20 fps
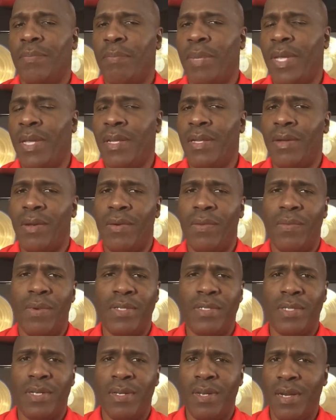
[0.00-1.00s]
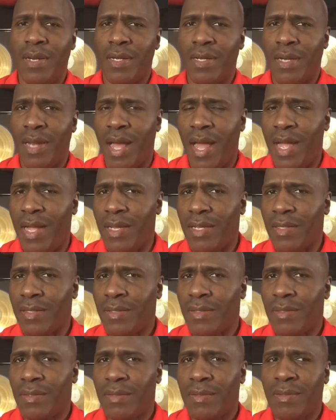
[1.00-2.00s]
Depending on what you look like,
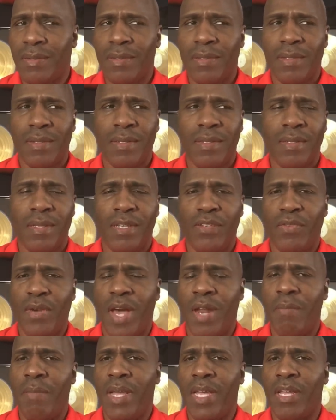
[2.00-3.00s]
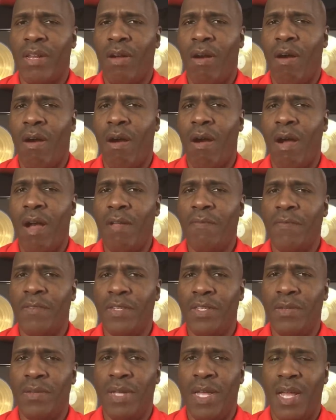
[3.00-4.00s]
they try to make it hard for
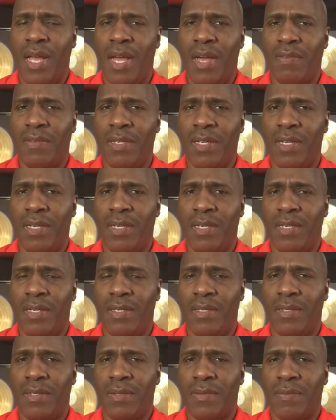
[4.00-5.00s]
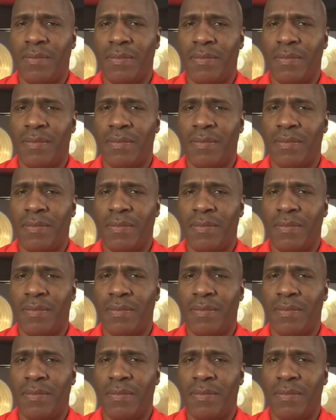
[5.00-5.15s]
you to have guns.